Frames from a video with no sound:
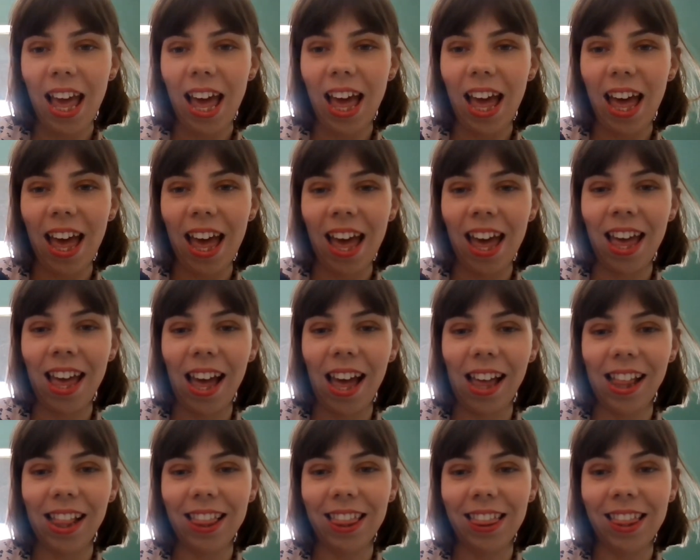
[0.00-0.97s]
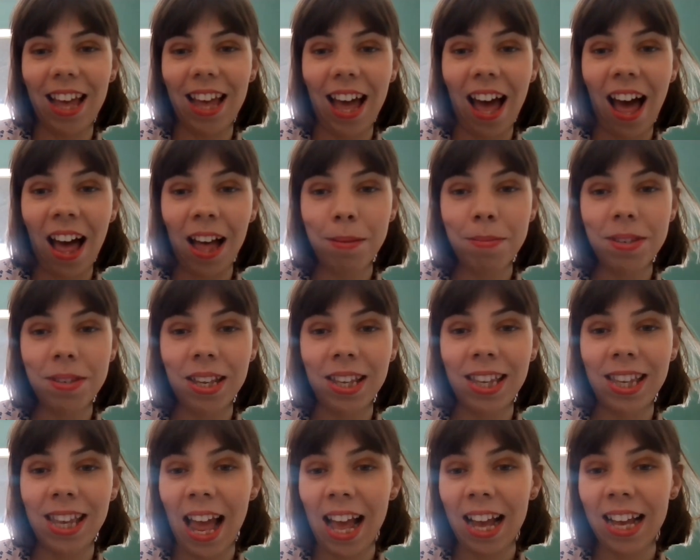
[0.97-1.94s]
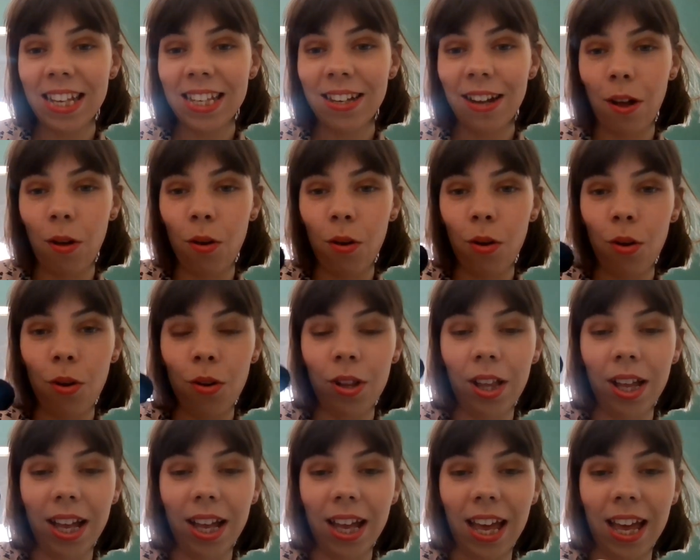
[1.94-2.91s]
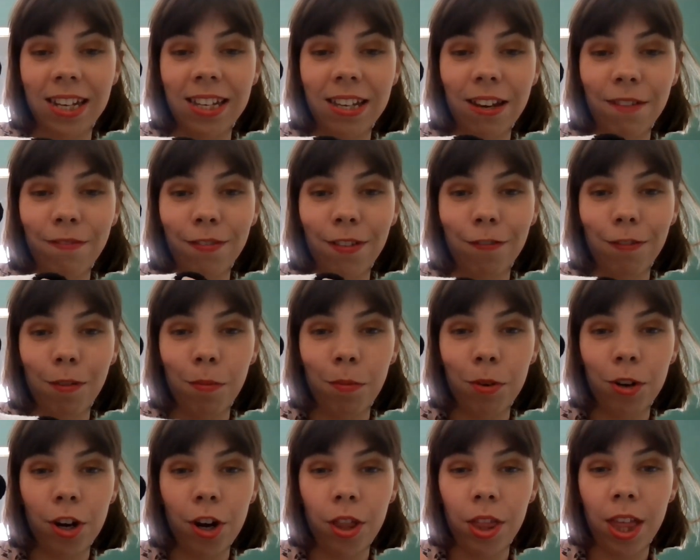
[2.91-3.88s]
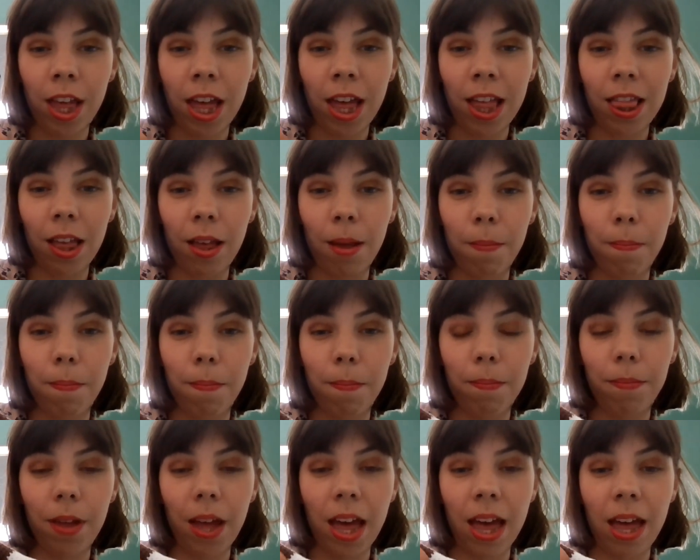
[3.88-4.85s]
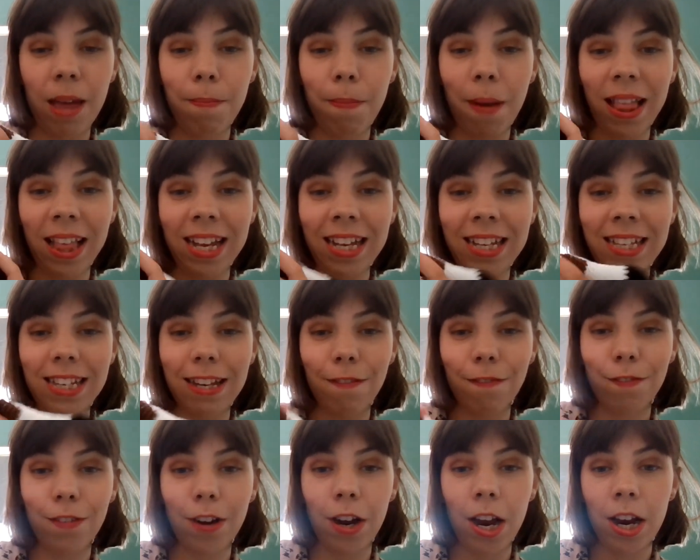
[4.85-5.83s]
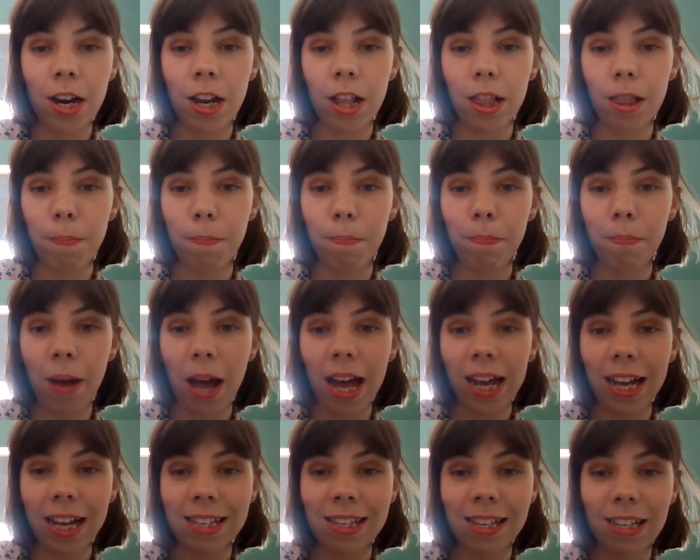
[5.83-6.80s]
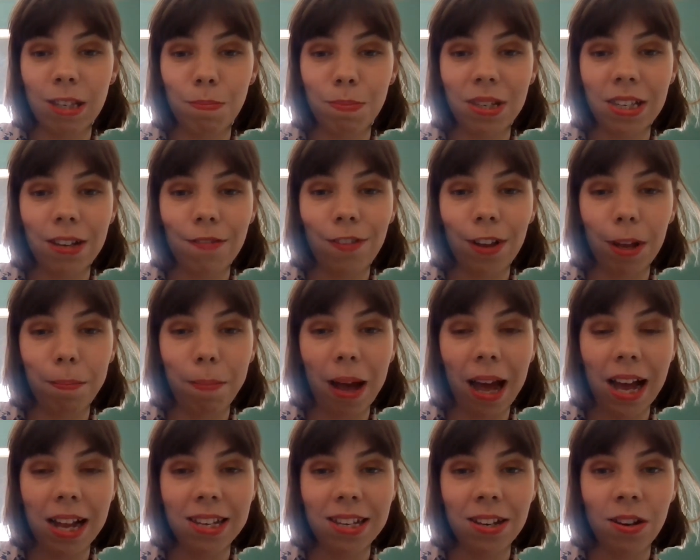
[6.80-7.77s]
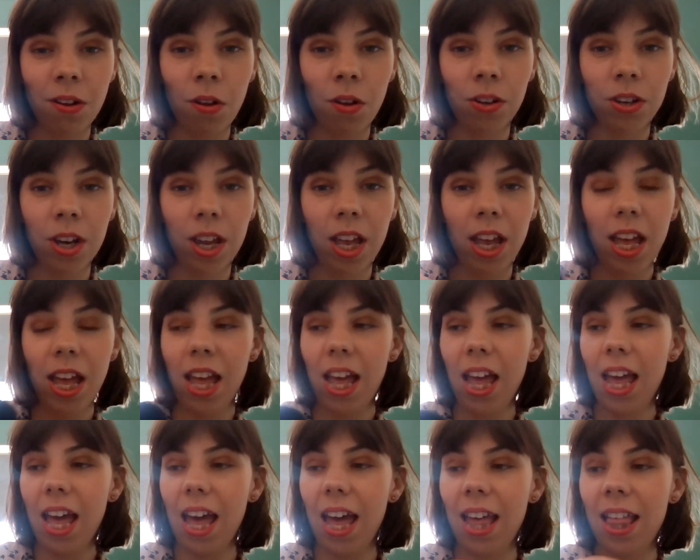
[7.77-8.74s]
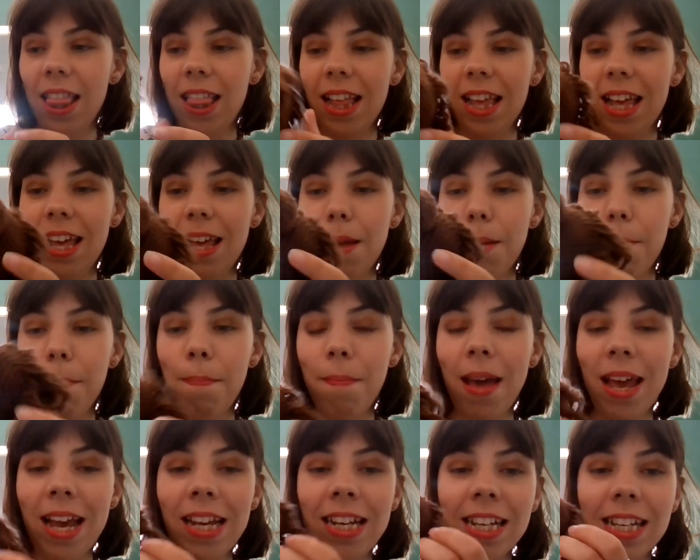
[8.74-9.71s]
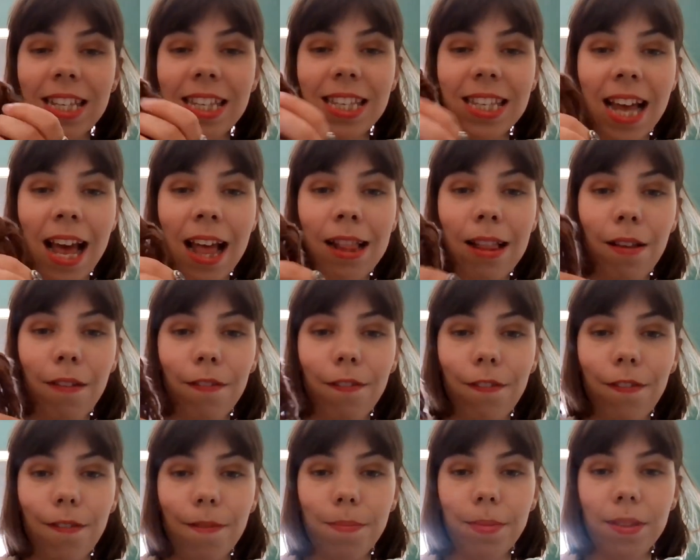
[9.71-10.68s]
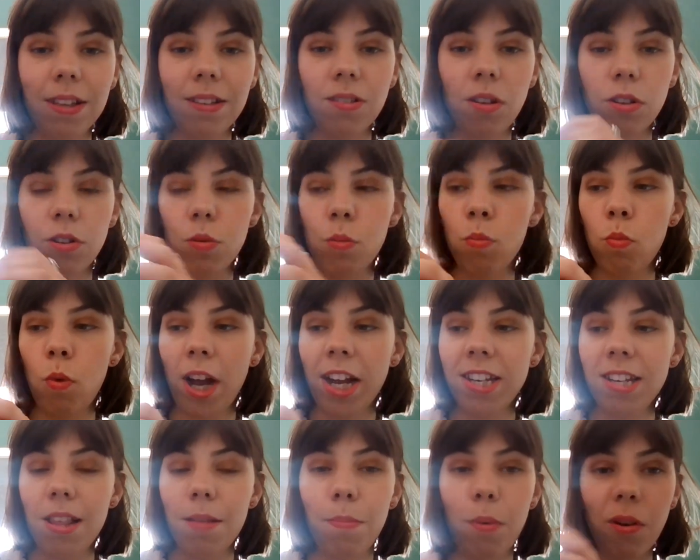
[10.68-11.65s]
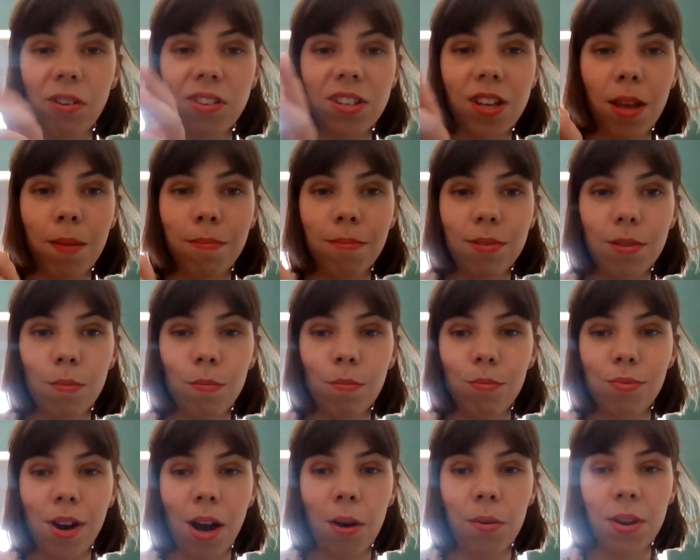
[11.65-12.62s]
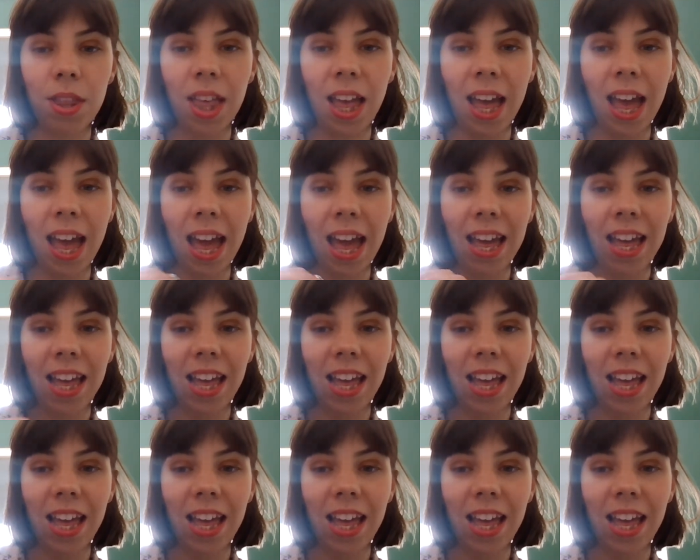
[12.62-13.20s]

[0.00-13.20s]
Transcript: The arms and legs are all different from one another. The belly is different. The back has a specific pattern on. The mane itself has got some white at the bottom, some brown there,